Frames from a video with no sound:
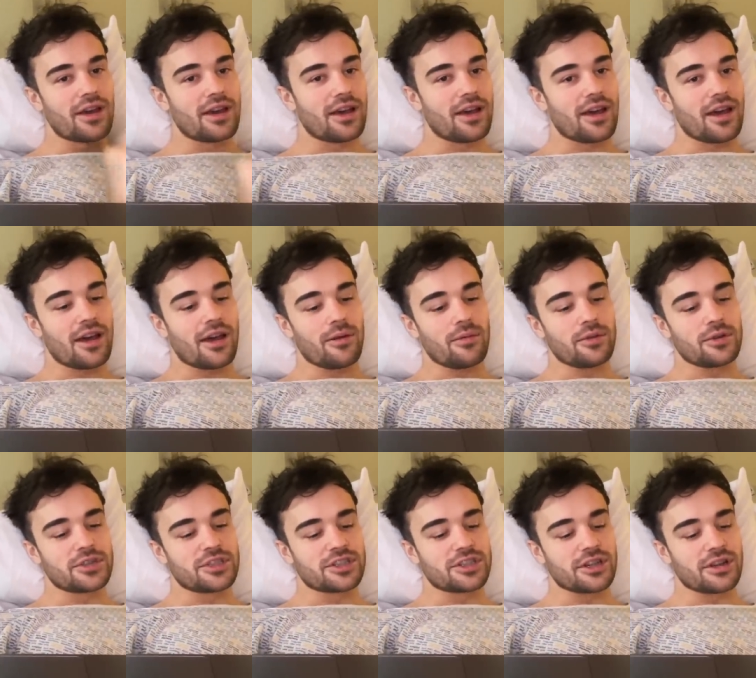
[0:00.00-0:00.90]
uh,
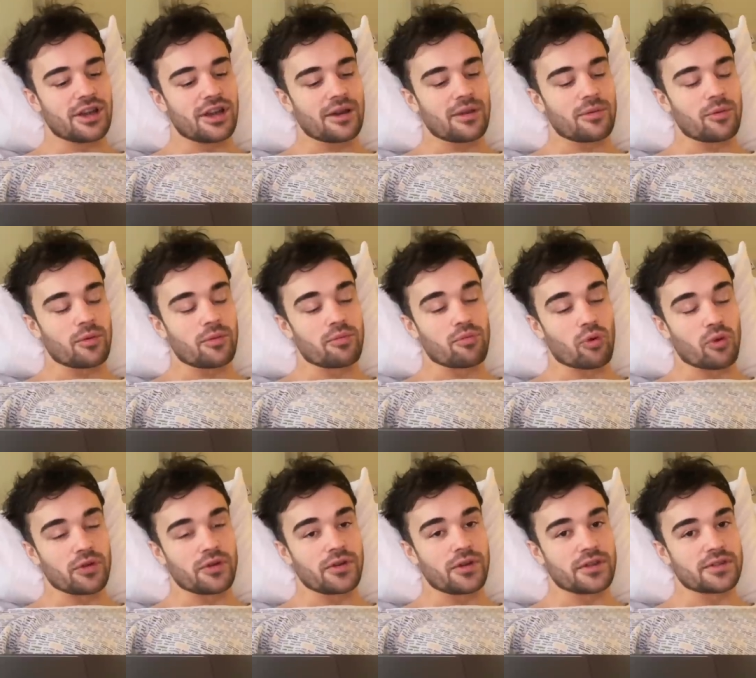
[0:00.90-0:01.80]
which I brought
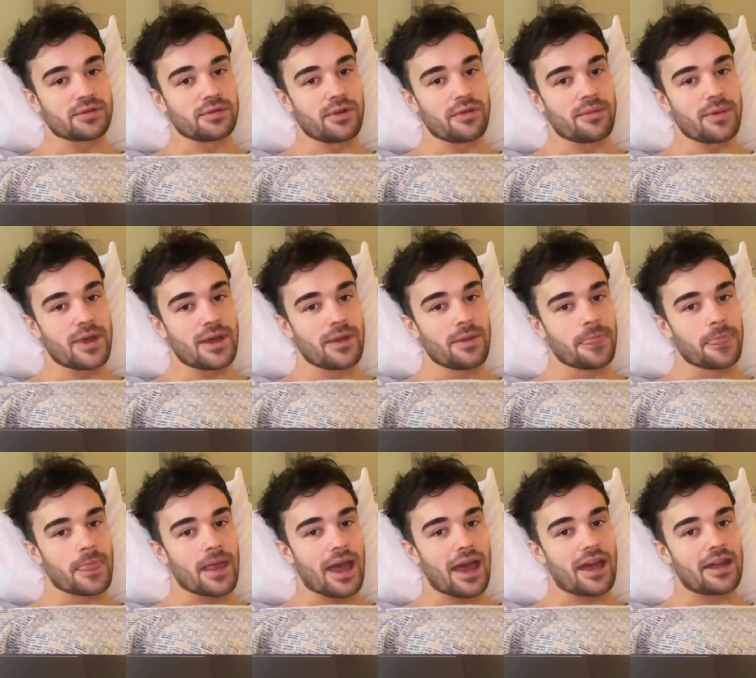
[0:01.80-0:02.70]
into hospital with me,
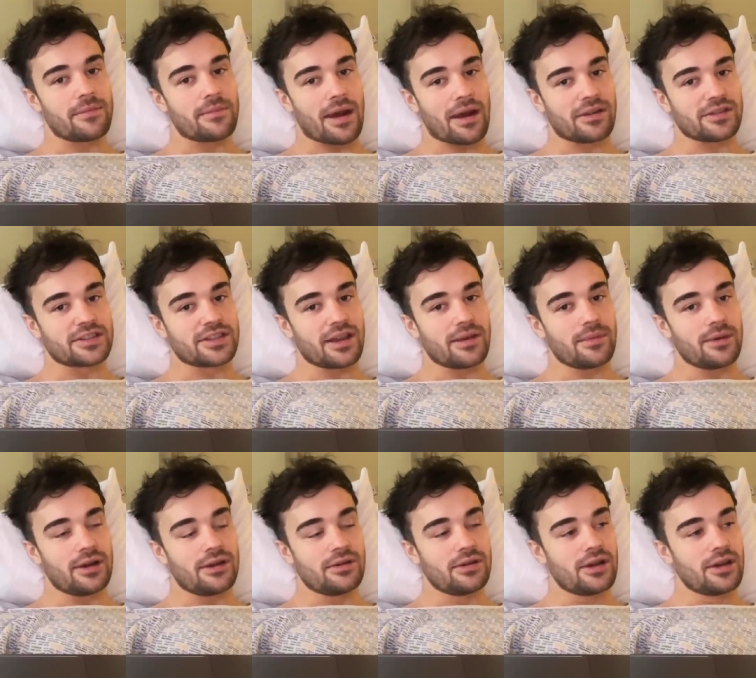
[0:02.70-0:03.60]
and
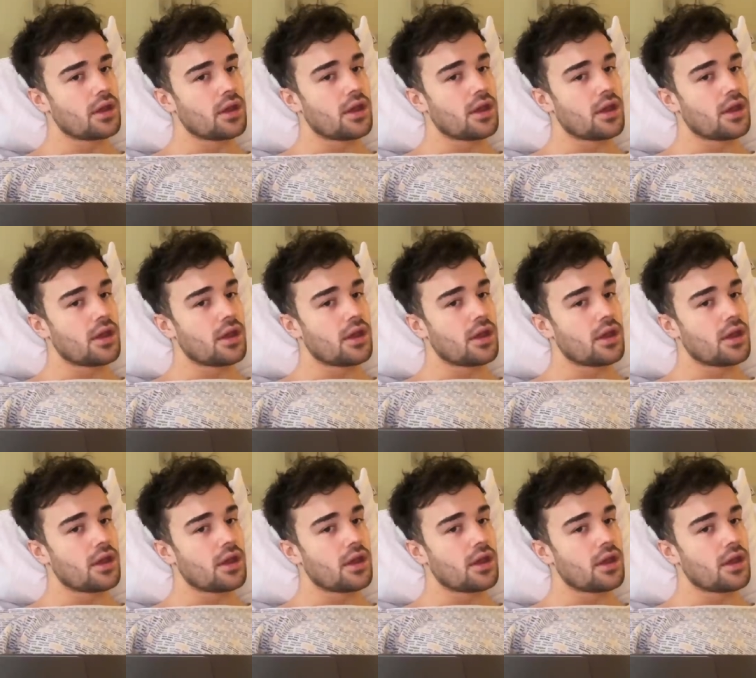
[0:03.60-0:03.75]
paracetamol.